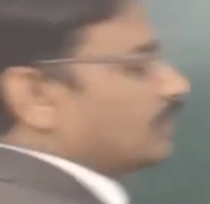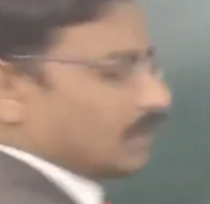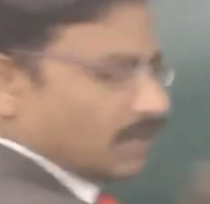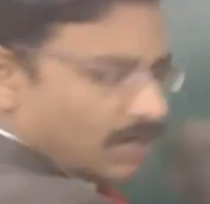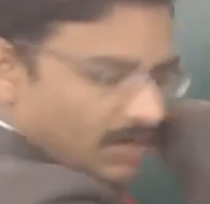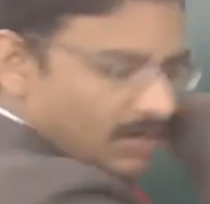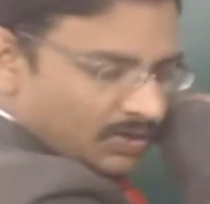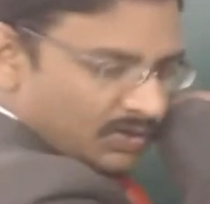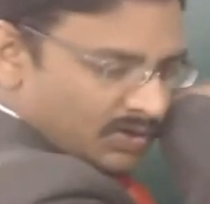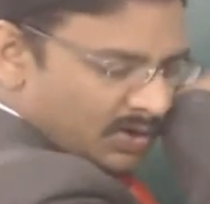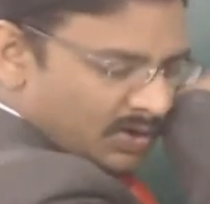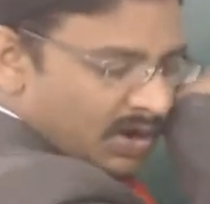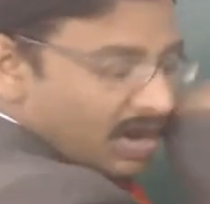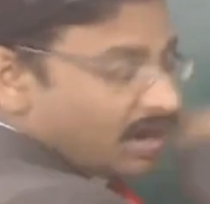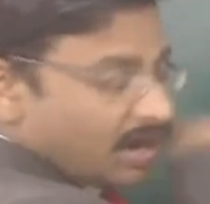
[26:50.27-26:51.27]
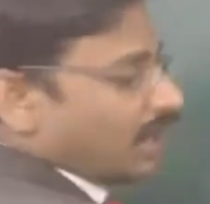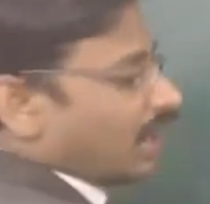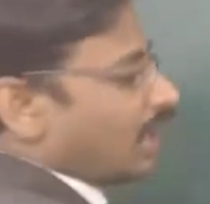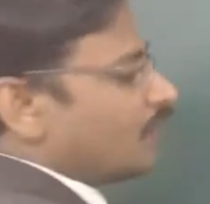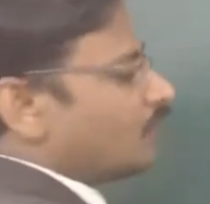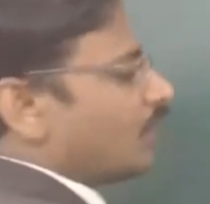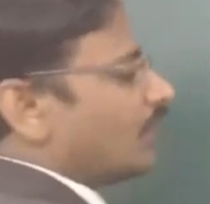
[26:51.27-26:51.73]
rod,
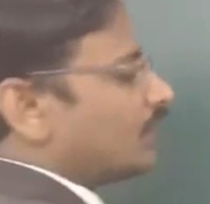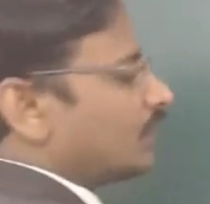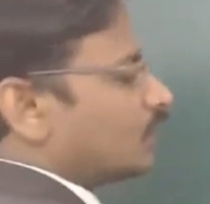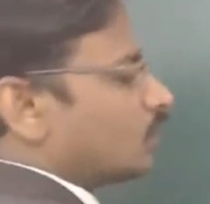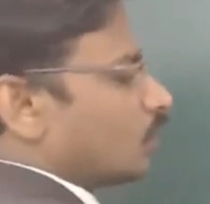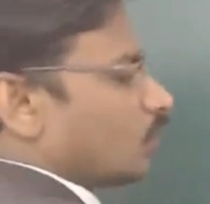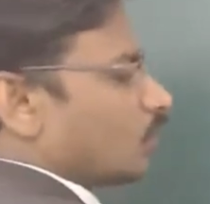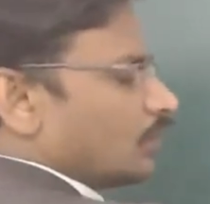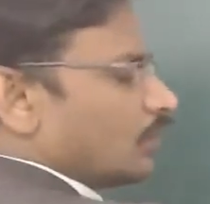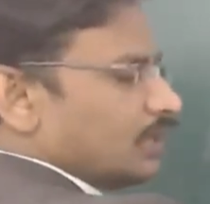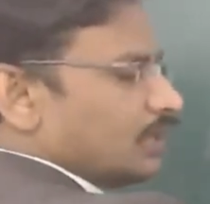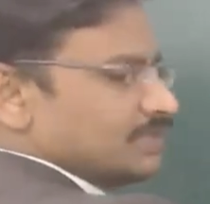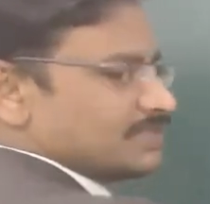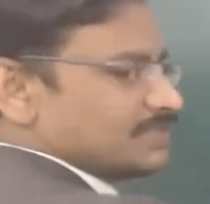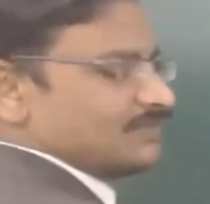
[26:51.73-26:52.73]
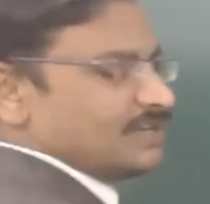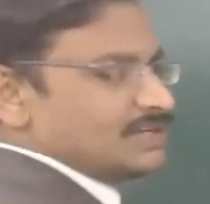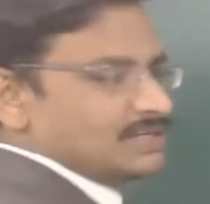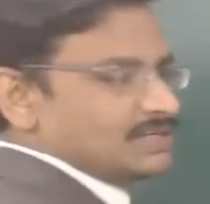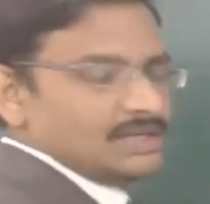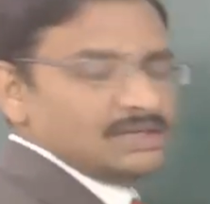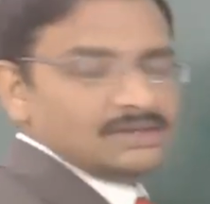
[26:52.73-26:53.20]
I wanted to rotate this
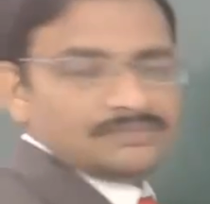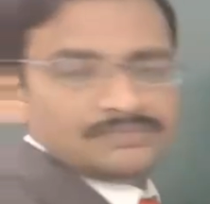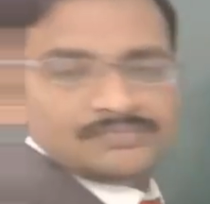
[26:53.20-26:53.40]
vertically.